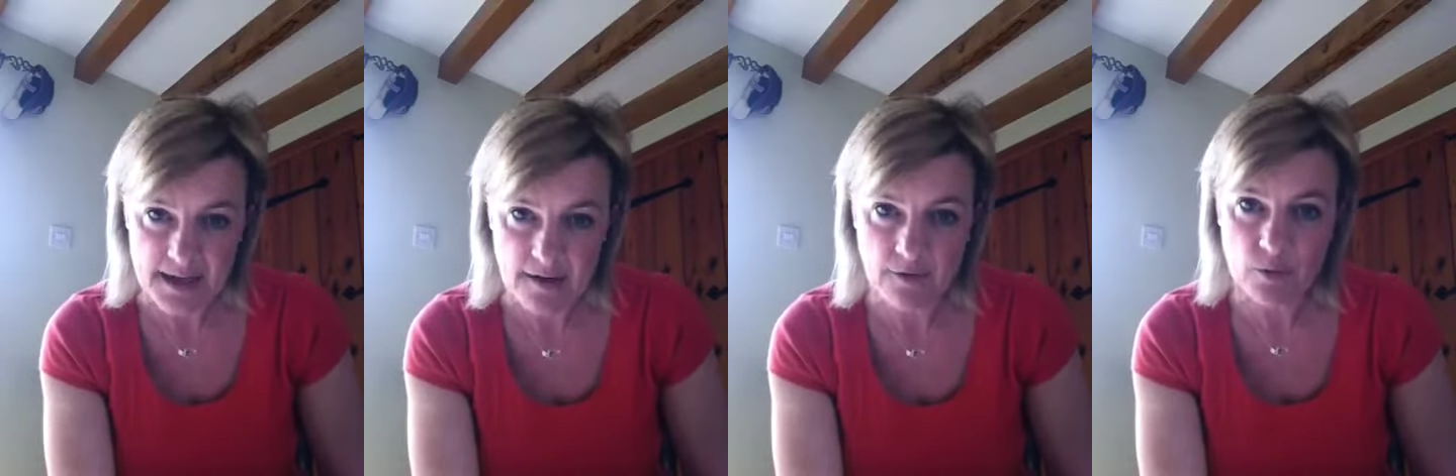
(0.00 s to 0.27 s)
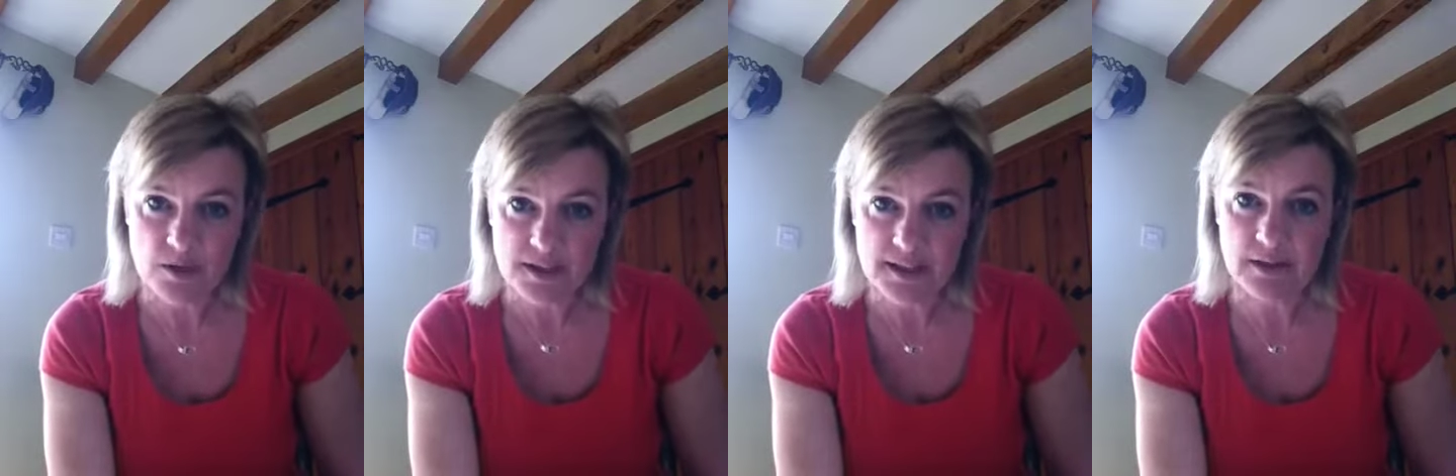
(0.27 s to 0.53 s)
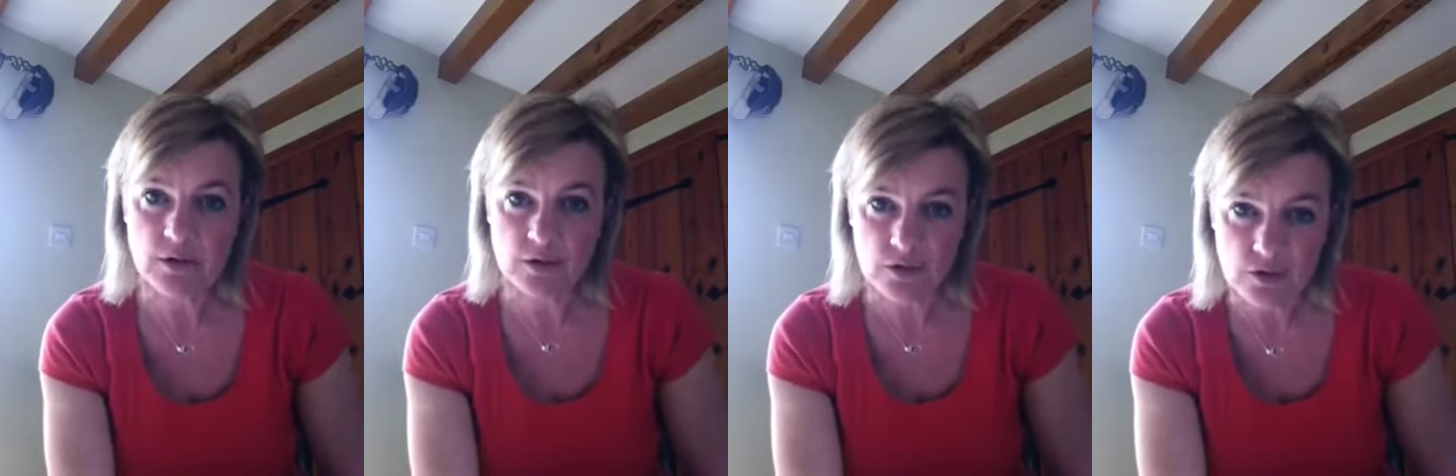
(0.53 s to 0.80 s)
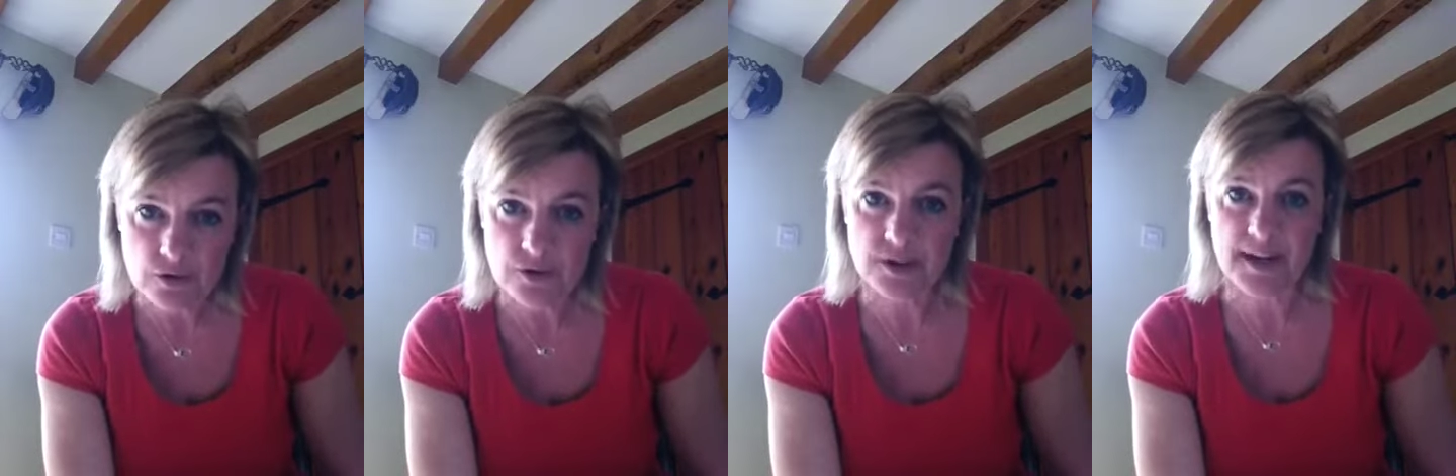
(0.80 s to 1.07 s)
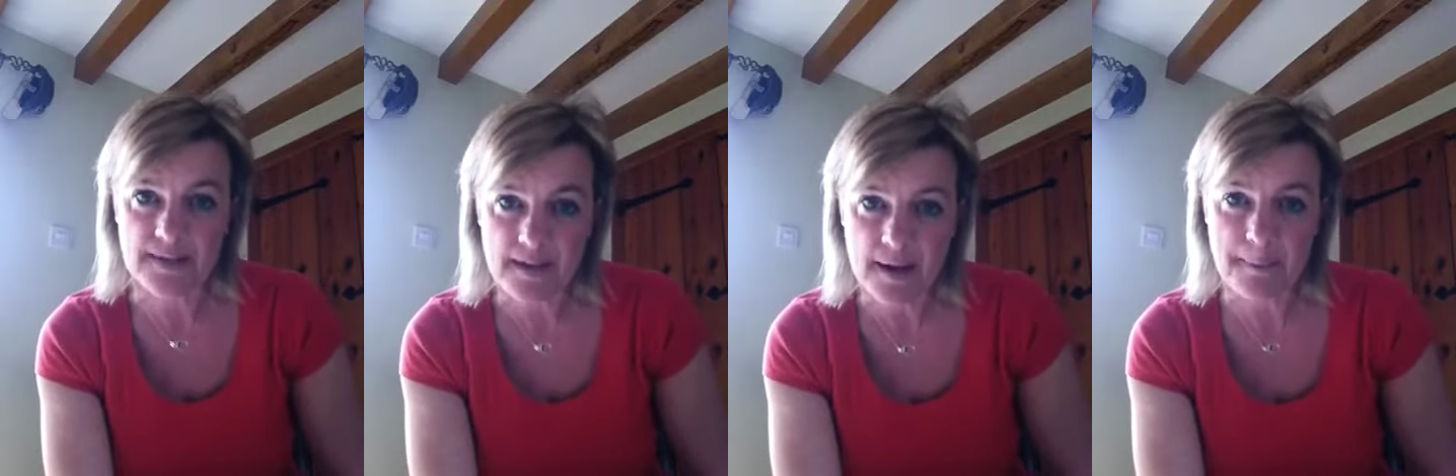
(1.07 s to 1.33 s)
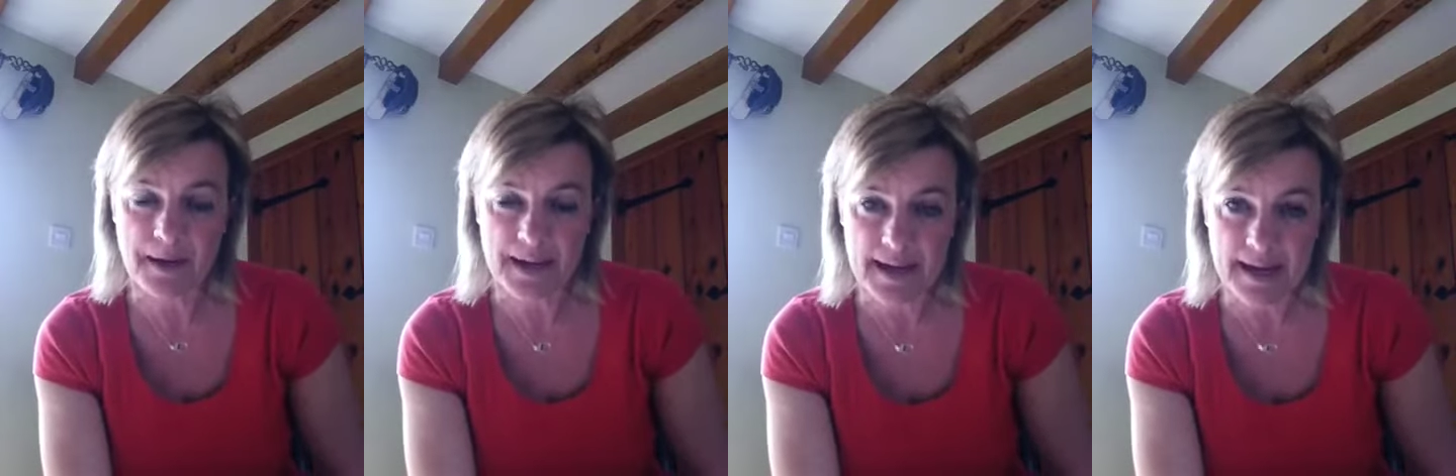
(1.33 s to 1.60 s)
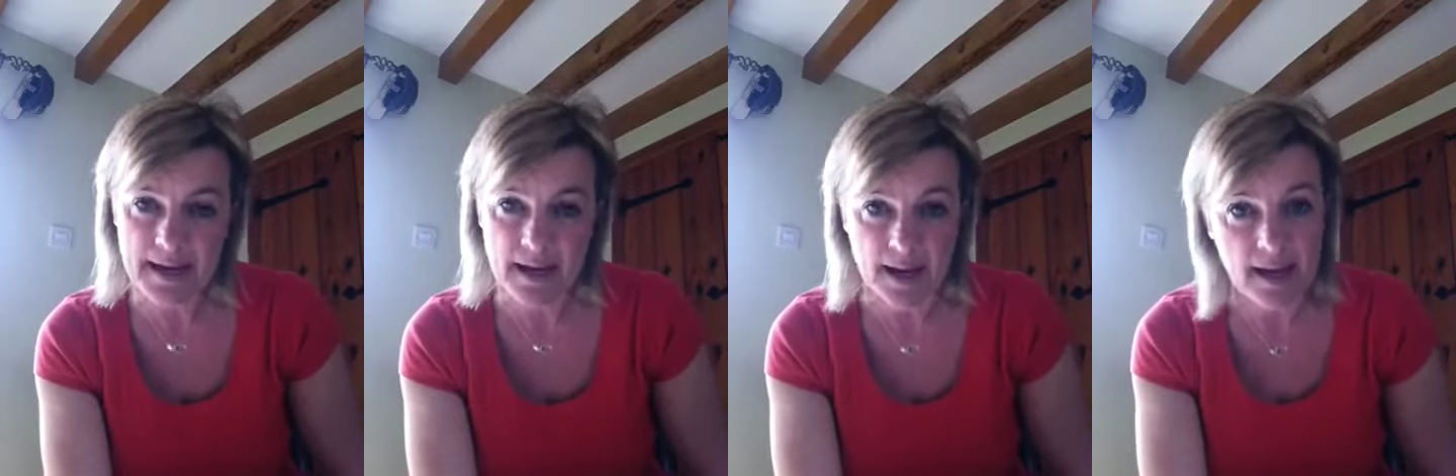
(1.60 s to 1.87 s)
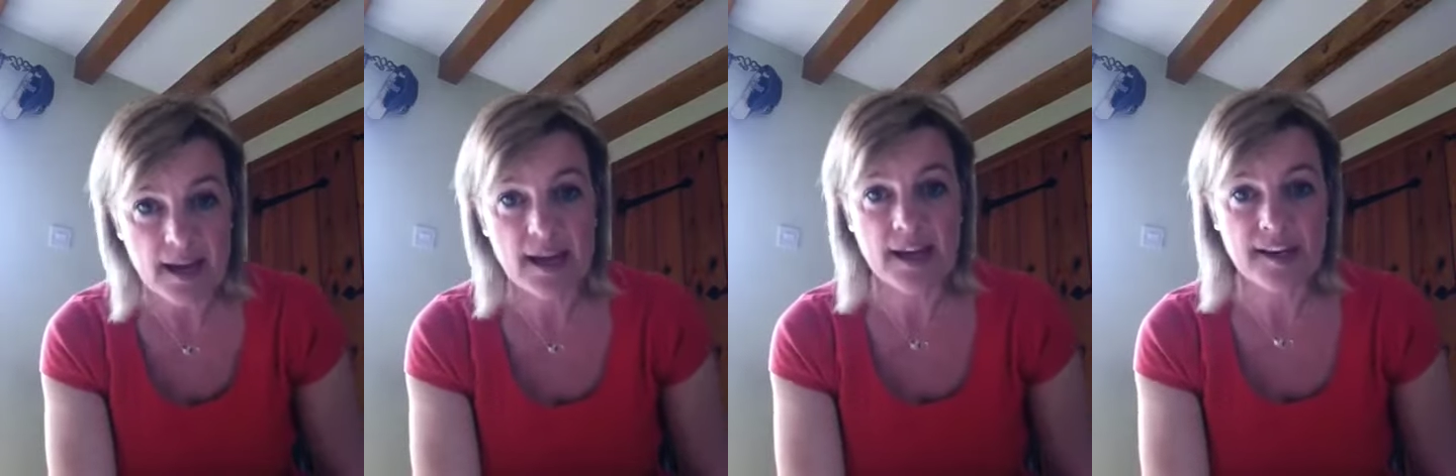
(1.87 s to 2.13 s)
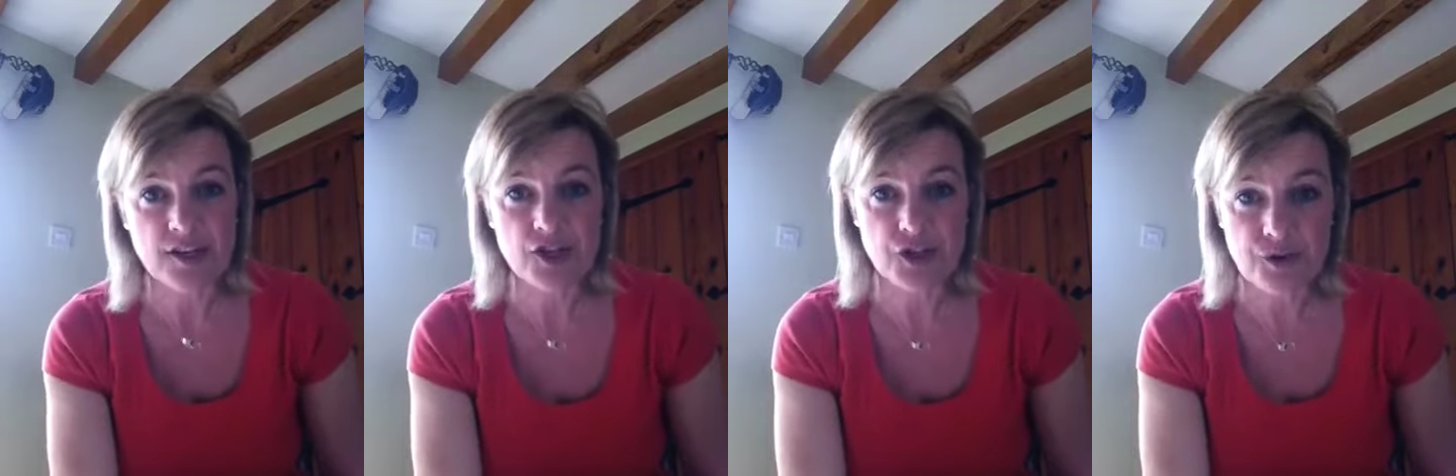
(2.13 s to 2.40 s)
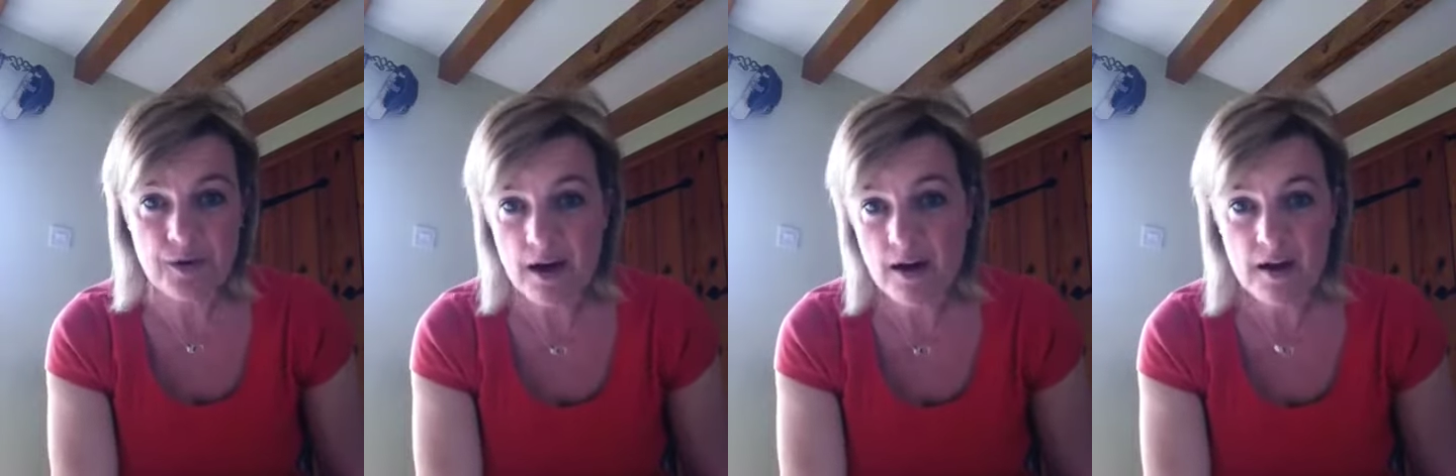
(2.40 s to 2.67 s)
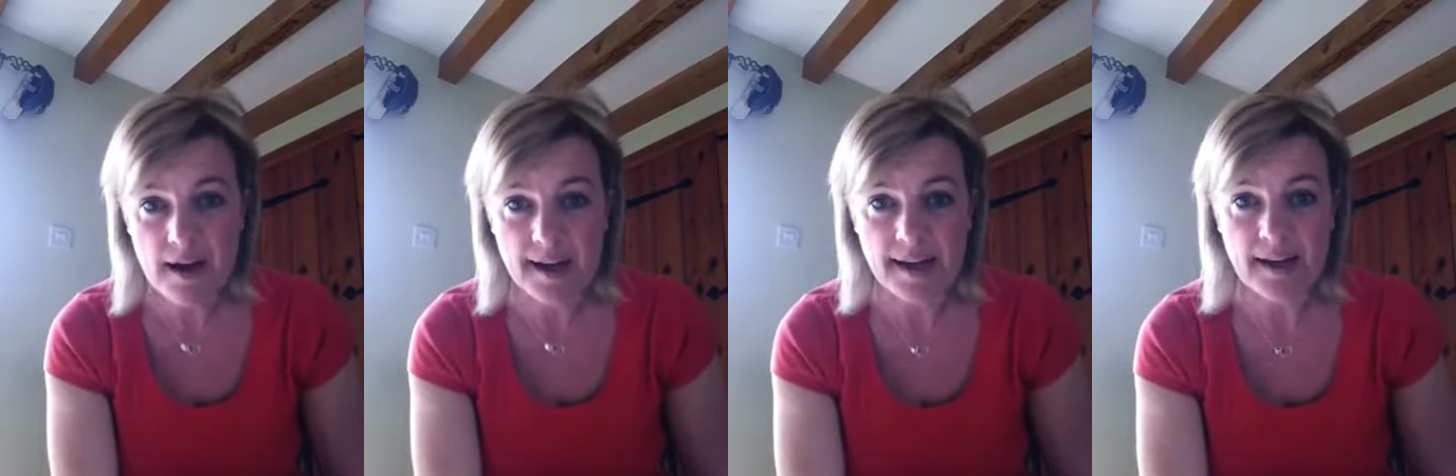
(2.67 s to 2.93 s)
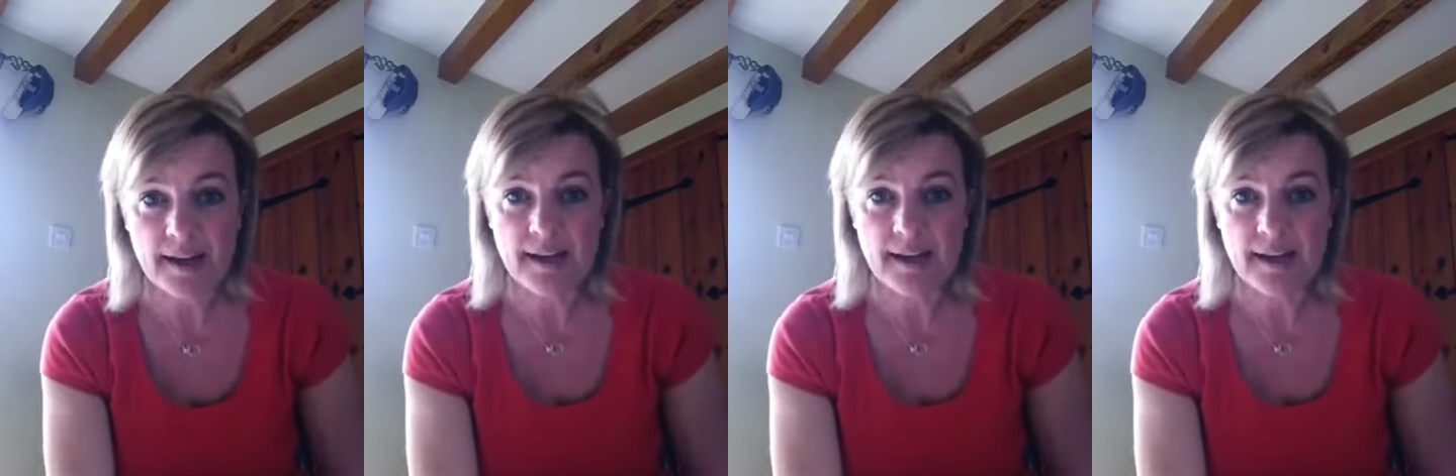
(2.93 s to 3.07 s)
I want to look good in that bikini in July.